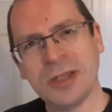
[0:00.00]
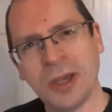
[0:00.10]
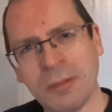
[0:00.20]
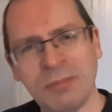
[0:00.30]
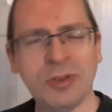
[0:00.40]

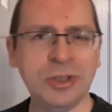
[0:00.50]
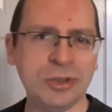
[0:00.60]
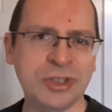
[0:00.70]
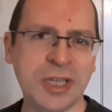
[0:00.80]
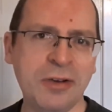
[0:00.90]
Comfort
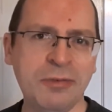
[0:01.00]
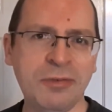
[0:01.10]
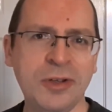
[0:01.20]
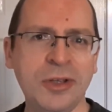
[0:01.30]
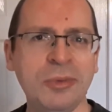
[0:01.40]

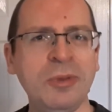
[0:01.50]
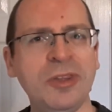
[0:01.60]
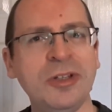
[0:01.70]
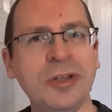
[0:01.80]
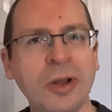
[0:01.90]
yourself
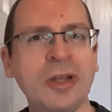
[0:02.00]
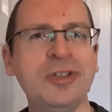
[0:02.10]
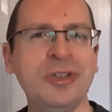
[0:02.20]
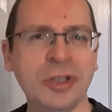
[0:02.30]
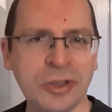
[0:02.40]
with the
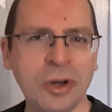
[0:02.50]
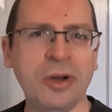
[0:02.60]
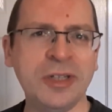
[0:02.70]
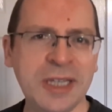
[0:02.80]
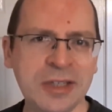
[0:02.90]
knowledge that
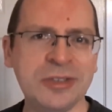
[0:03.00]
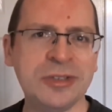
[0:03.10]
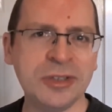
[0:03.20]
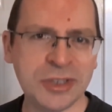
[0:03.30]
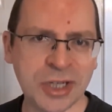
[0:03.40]
God
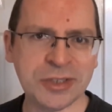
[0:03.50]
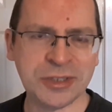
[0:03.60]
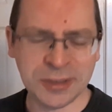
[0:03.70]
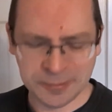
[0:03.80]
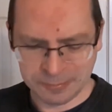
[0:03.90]
is
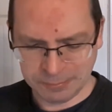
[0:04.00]
just.